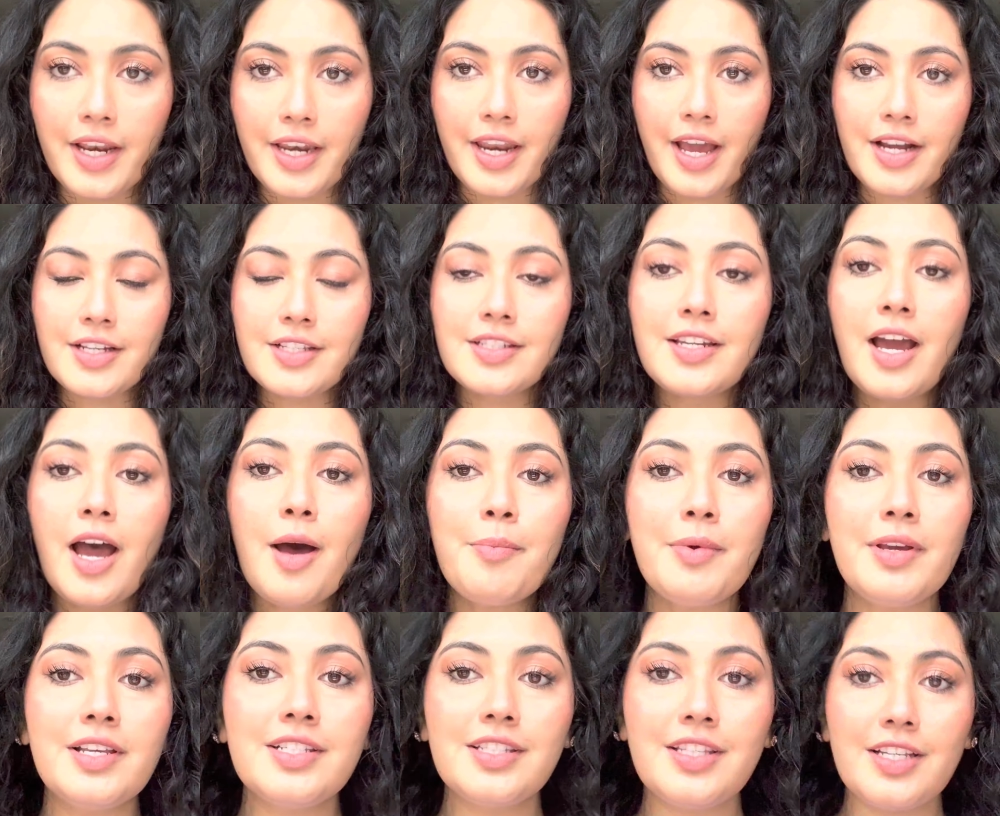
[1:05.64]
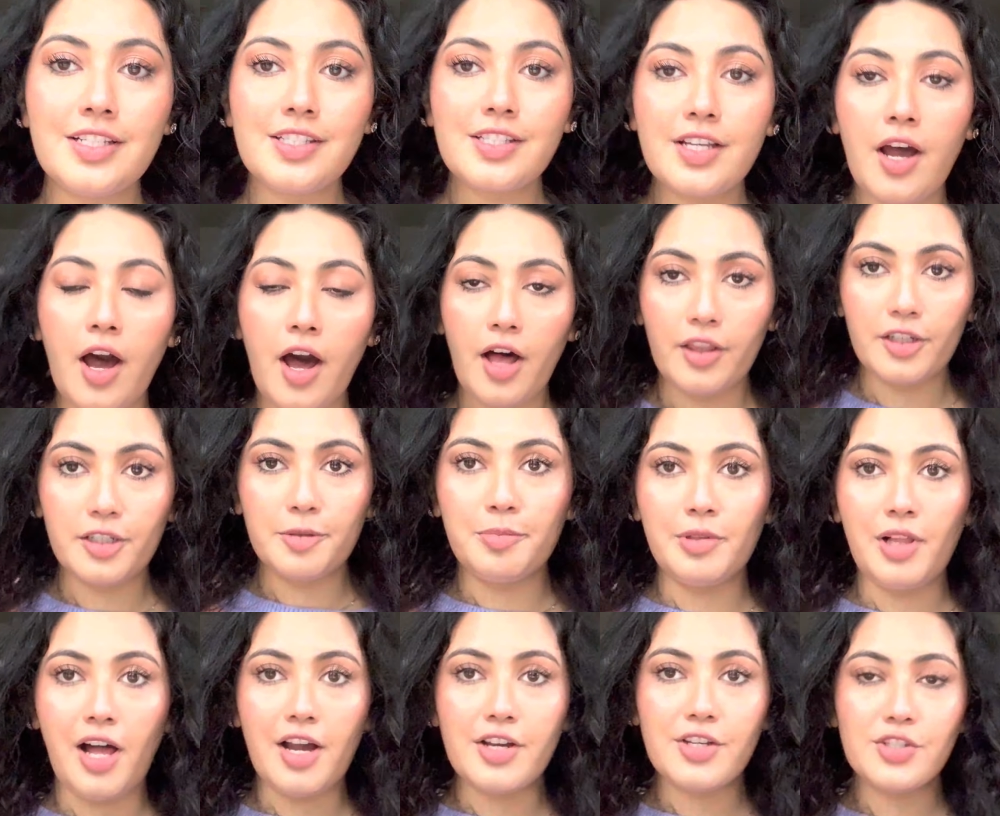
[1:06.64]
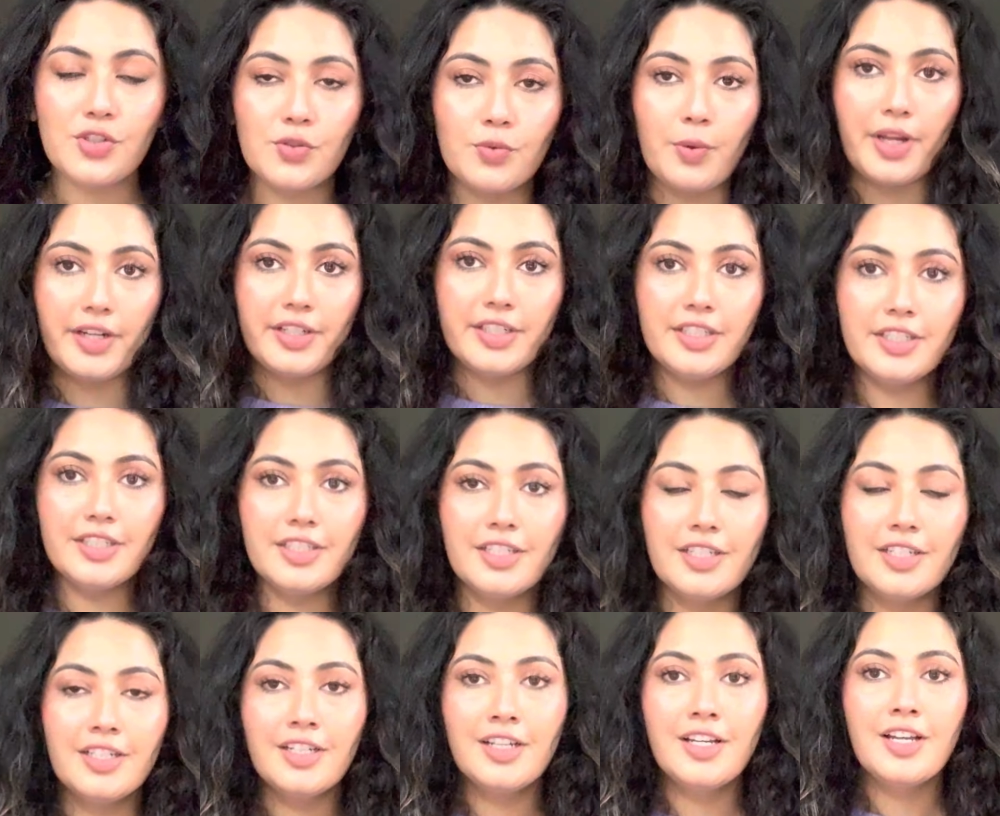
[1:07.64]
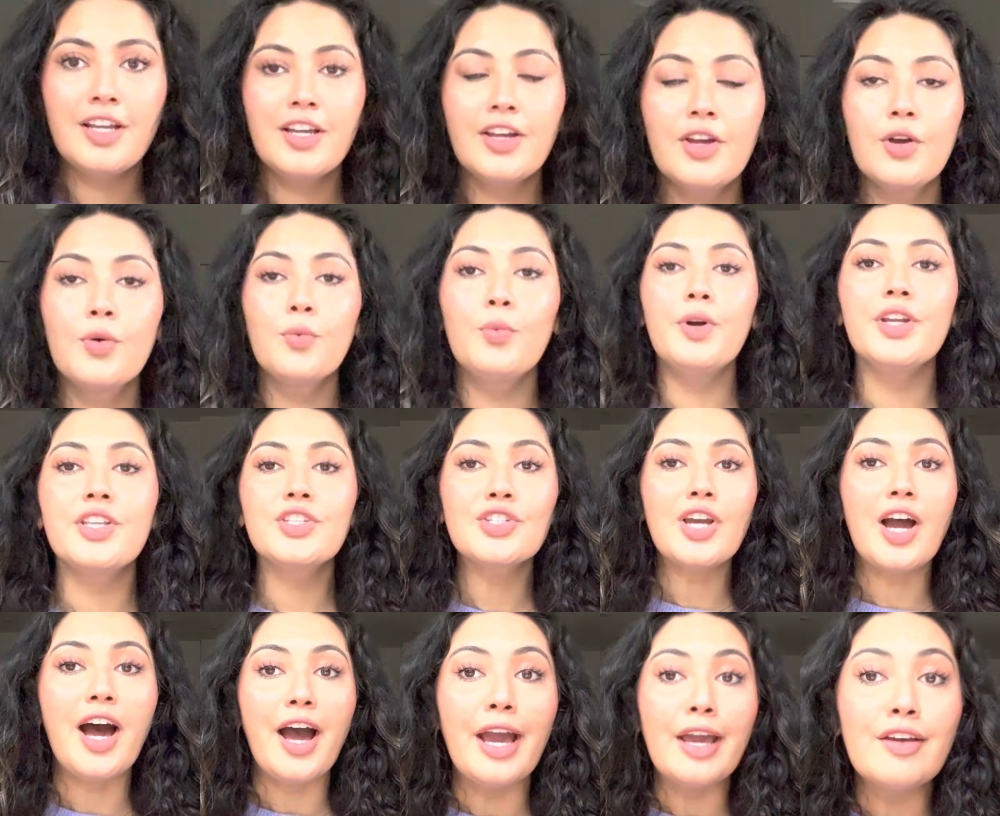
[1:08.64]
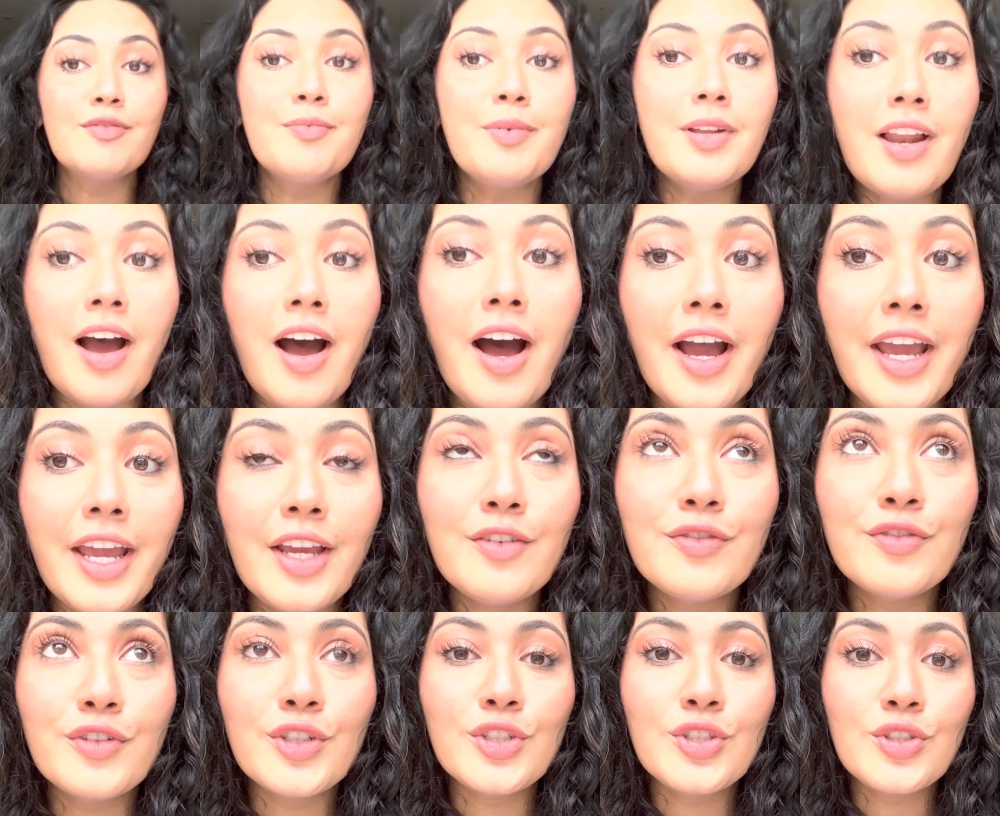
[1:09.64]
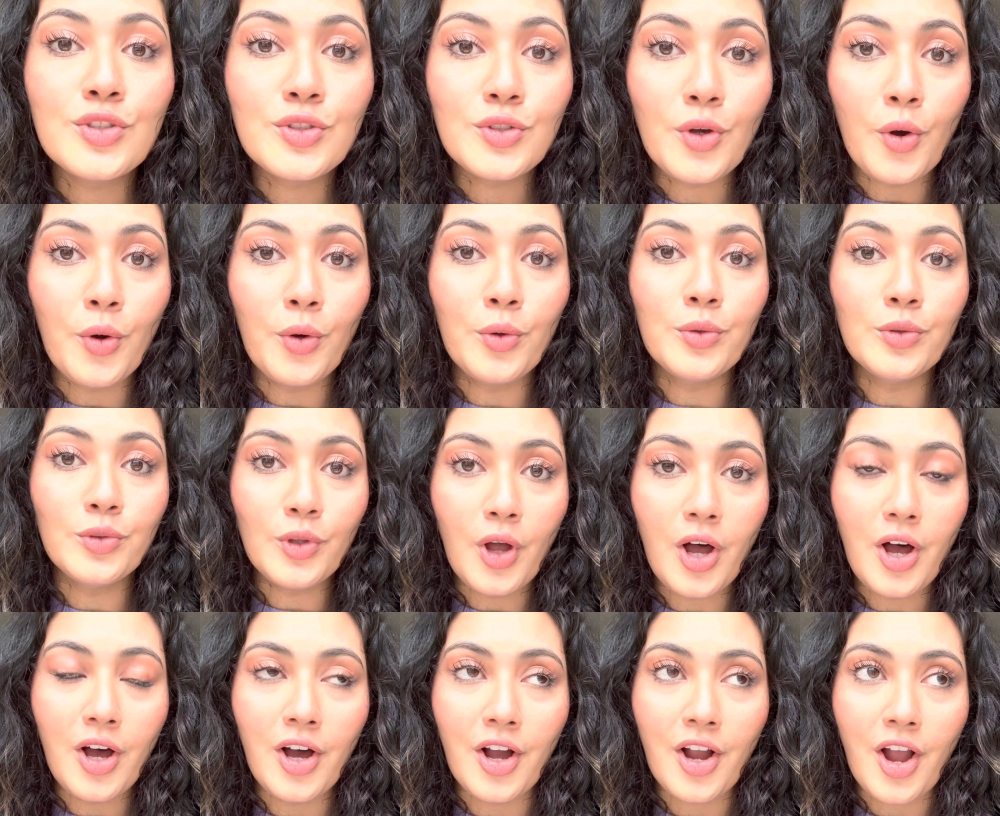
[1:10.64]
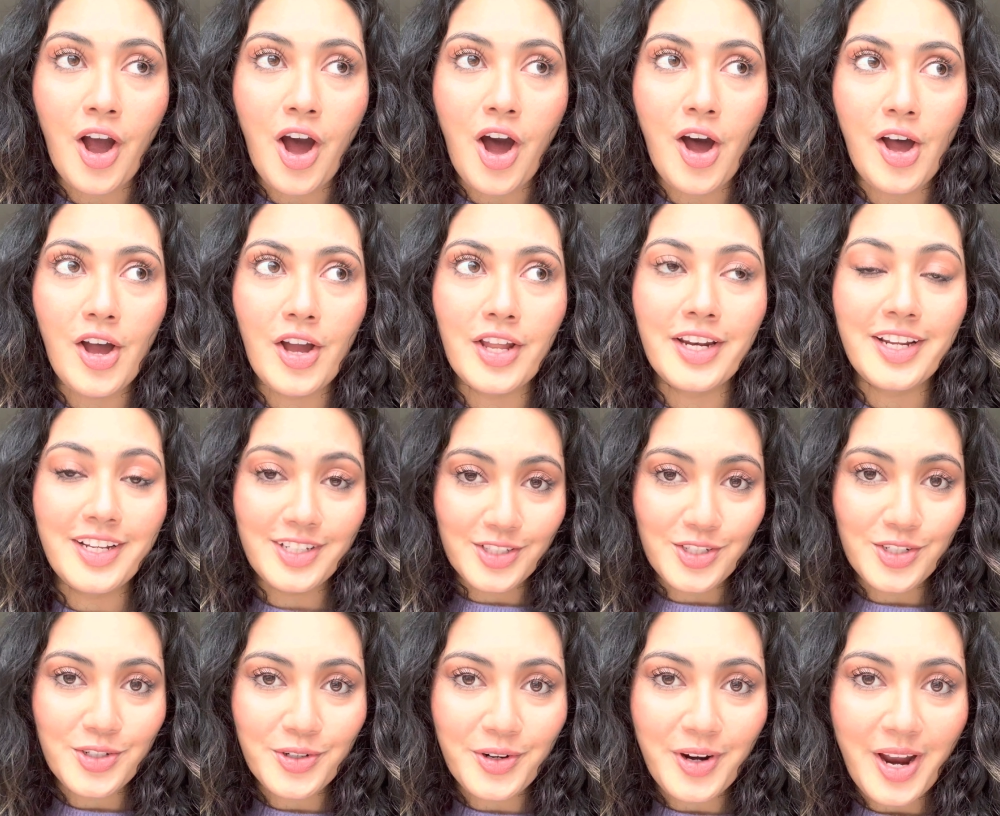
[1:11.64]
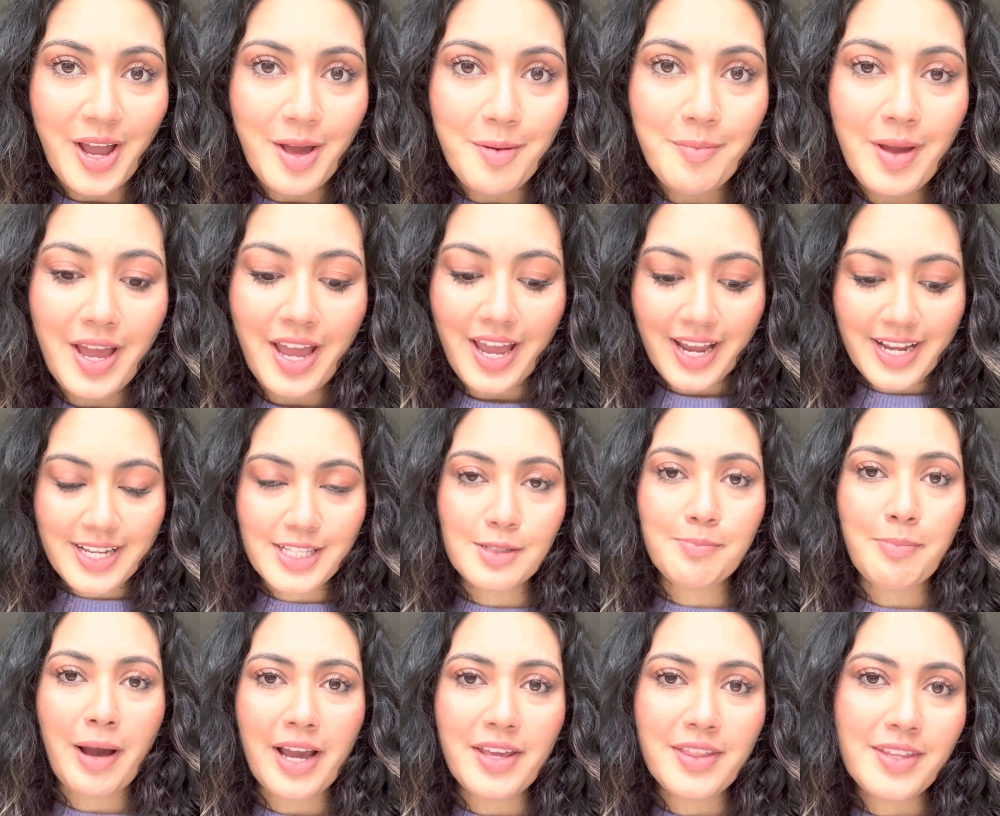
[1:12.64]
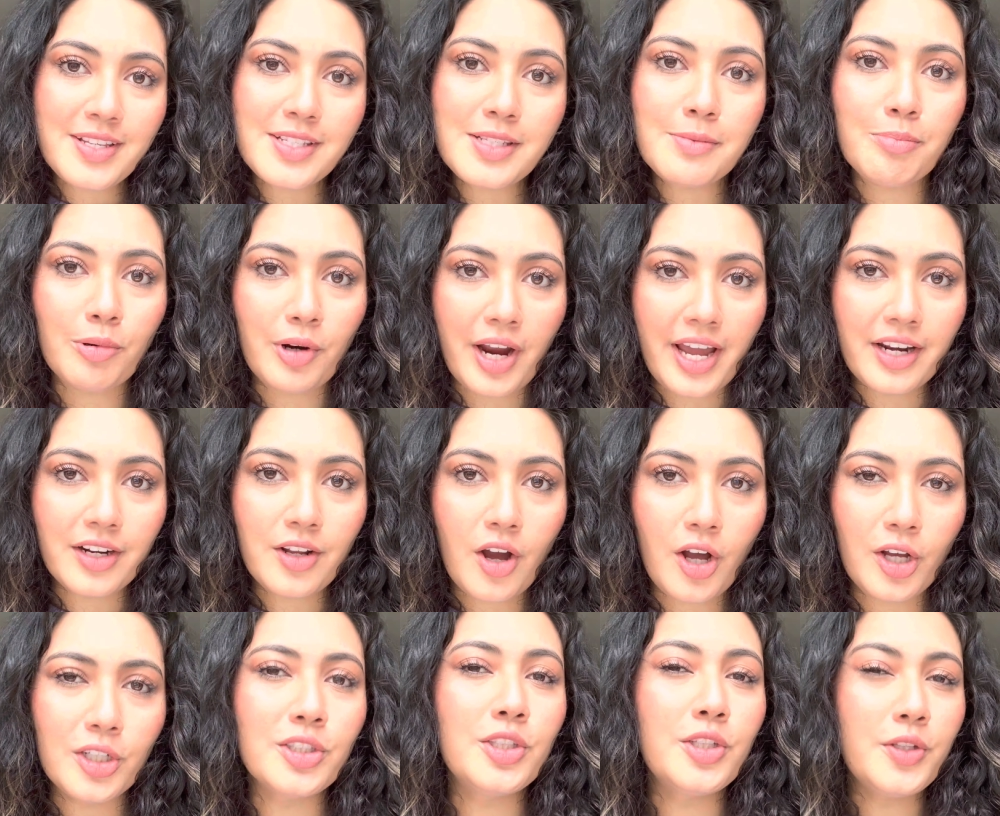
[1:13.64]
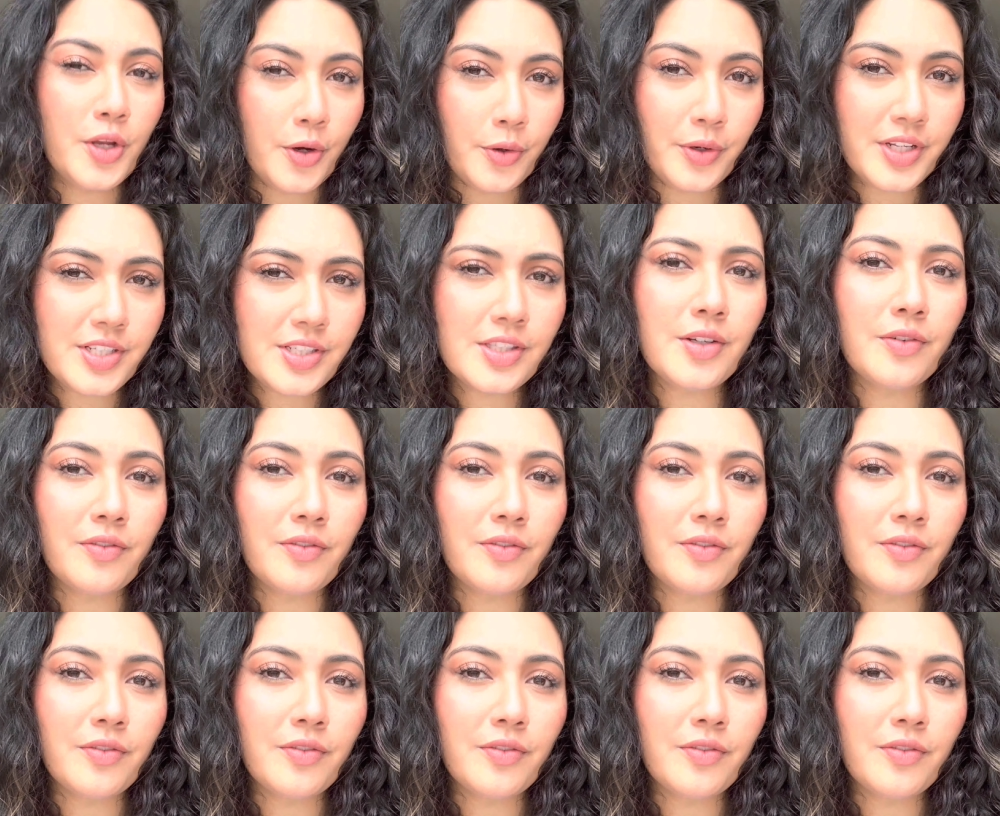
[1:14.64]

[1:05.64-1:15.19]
next up is this color block sweater, which I've been eyeing for so long on Instagram. It's by this brand called Notice the